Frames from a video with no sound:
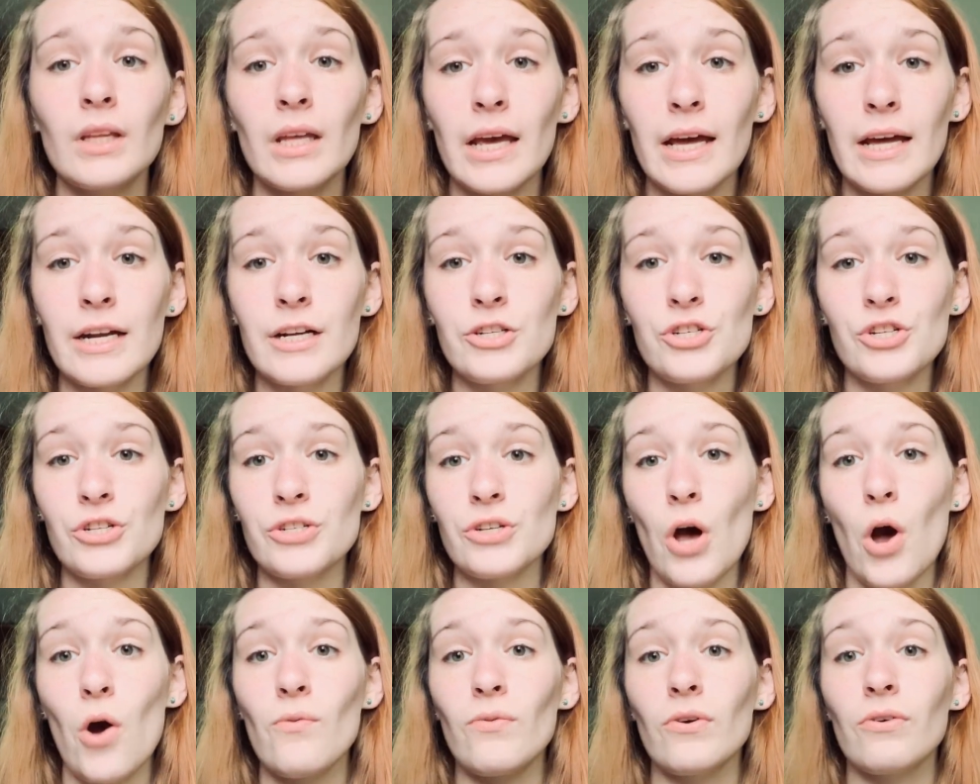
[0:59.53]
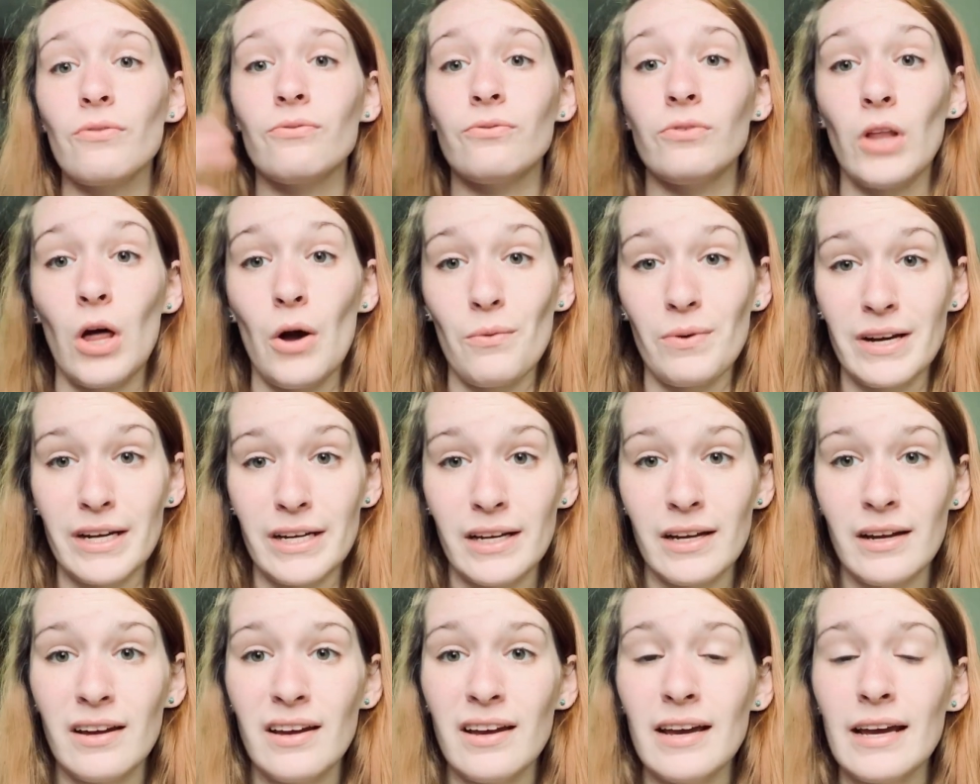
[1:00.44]
and it's just overflowing.
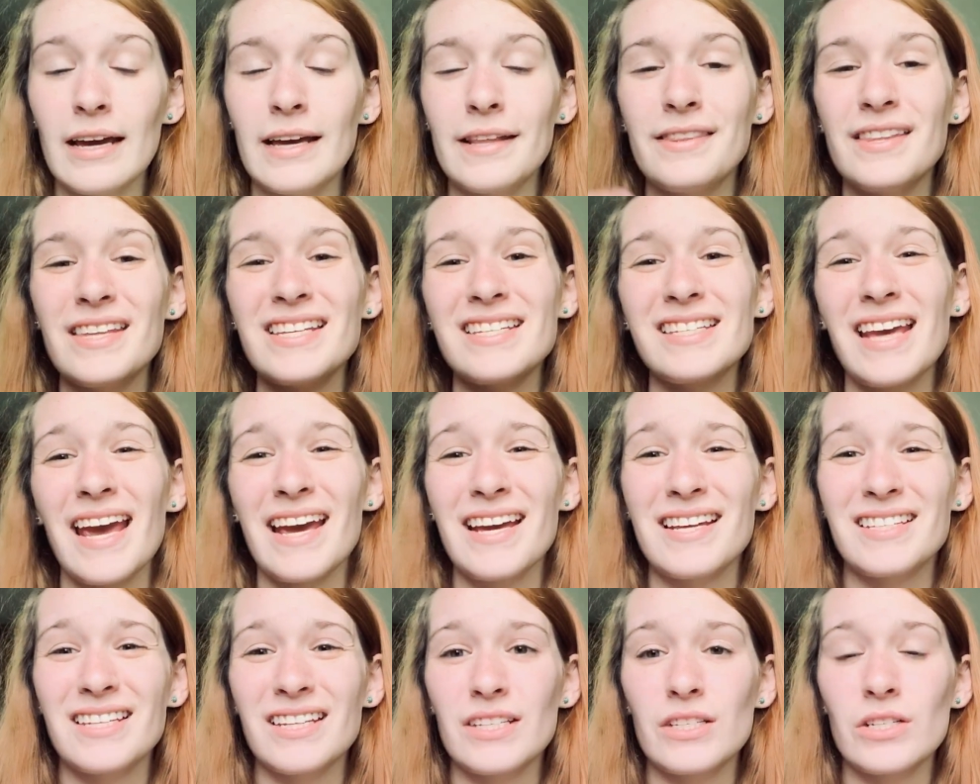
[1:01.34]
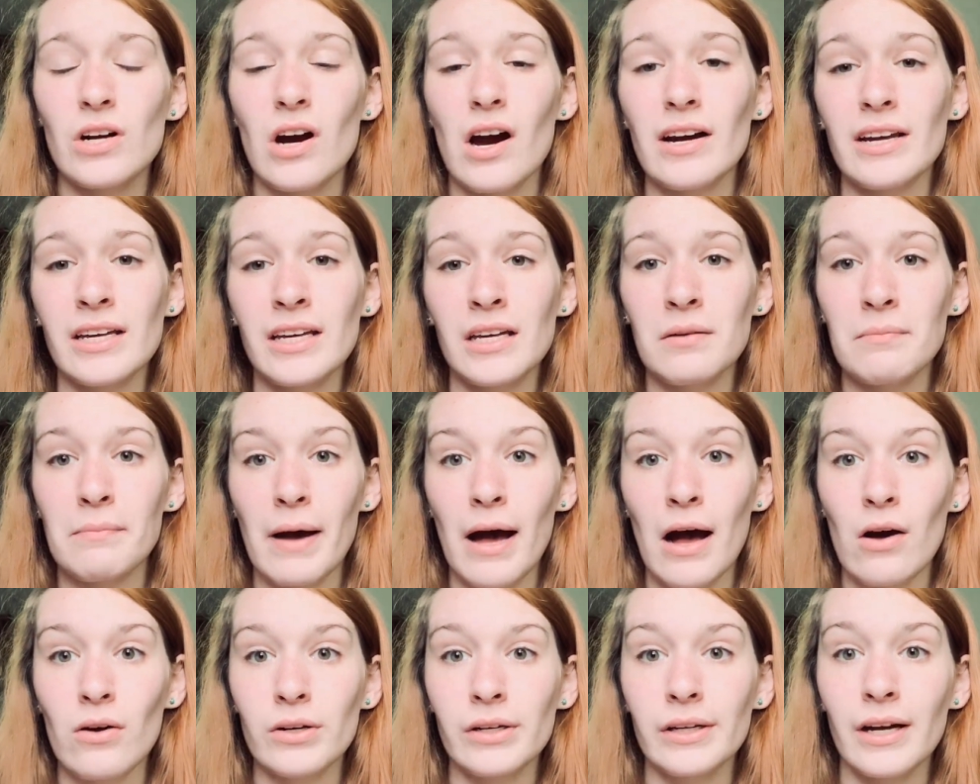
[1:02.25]
In this case, it's talking
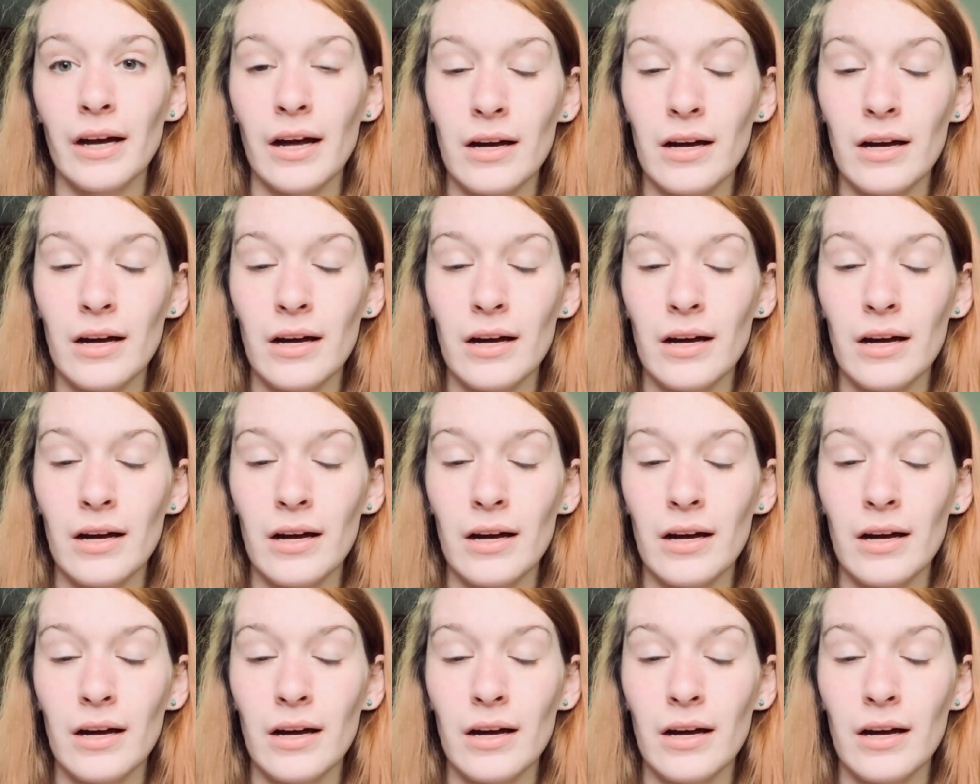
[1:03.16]
about